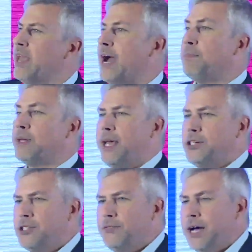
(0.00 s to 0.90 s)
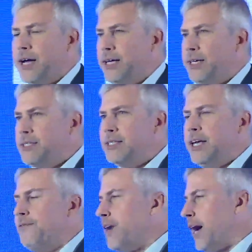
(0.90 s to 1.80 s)
application of that is
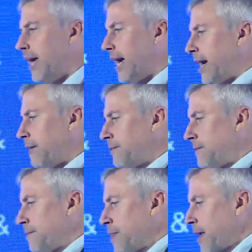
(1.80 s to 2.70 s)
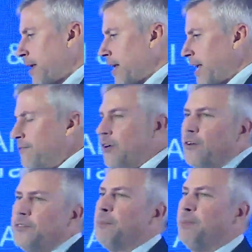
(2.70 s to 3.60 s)
if I have
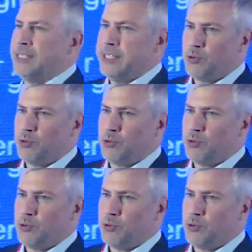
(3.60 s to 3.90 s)
evolving business